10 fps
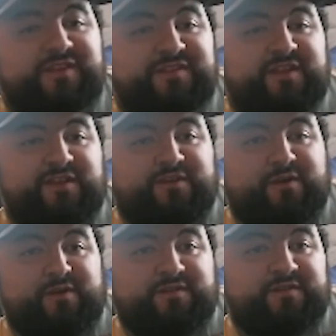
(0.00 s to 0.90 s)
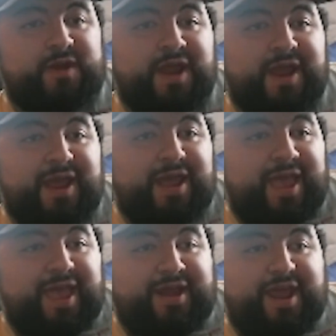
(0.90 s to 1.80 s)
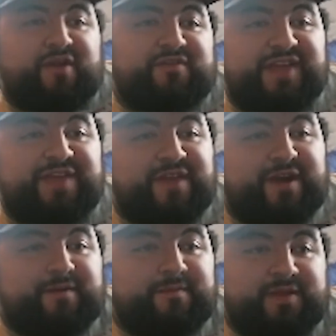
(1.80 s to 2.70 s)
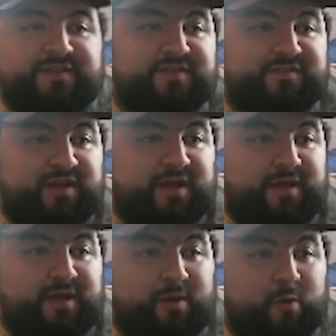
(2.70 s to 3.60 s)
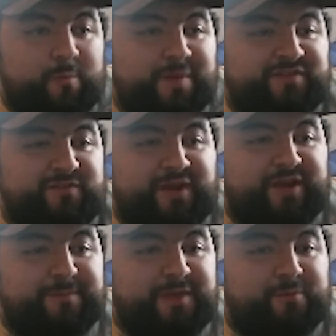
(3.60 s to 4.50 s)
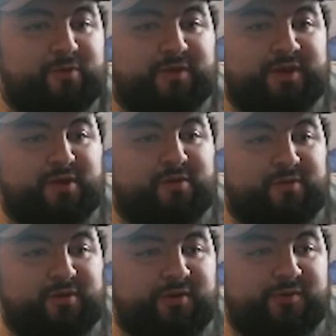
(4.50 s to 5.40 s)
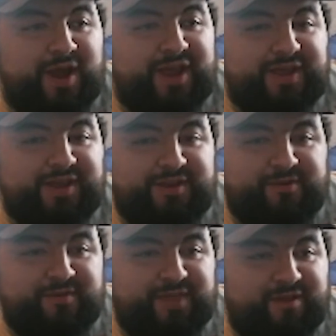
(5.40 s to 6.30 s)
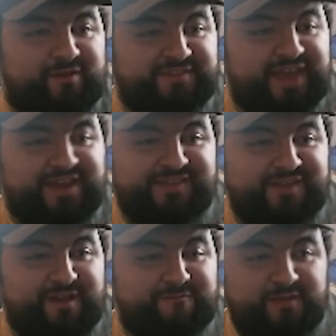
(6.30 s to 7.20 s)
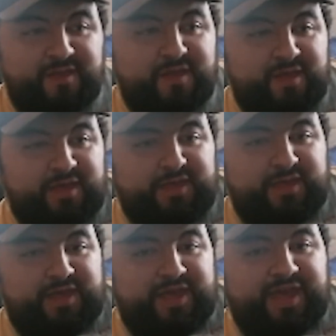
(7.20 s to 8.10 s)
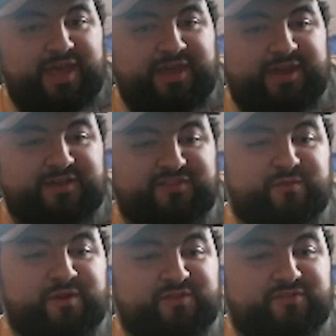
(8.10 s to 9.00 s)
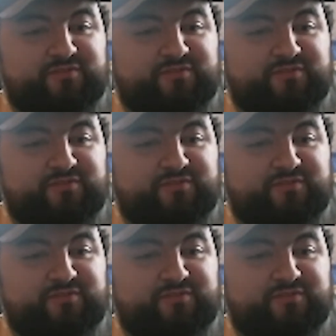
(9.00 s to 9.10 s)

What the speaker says: into the church, and Aerith's not there. It's just a whole bunch of random people, you know, crying and, you know, like, all sad and stuff. And this is where